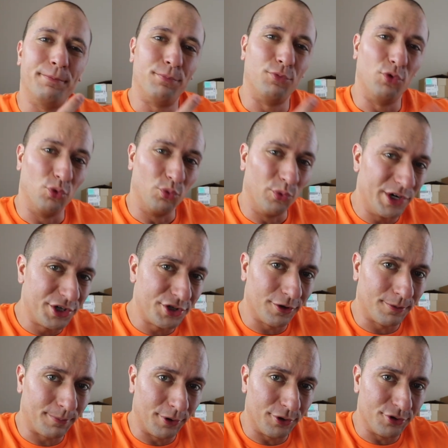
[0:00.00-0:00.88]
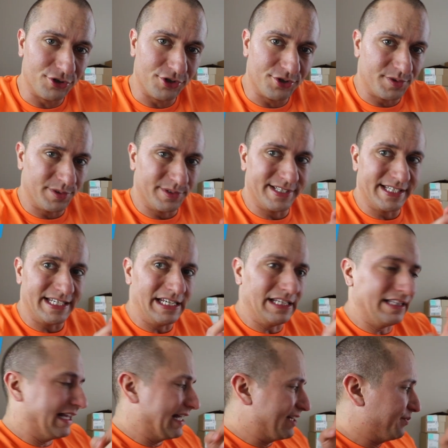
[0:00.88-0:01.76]
original purchase
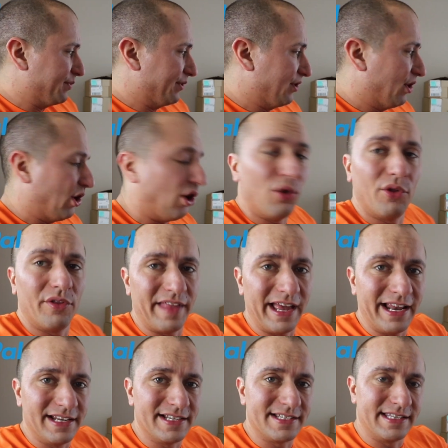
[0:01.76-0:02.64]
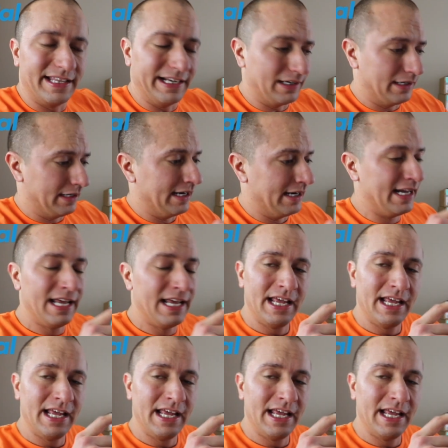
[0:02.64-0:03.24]
receipt. That's what all of that is there.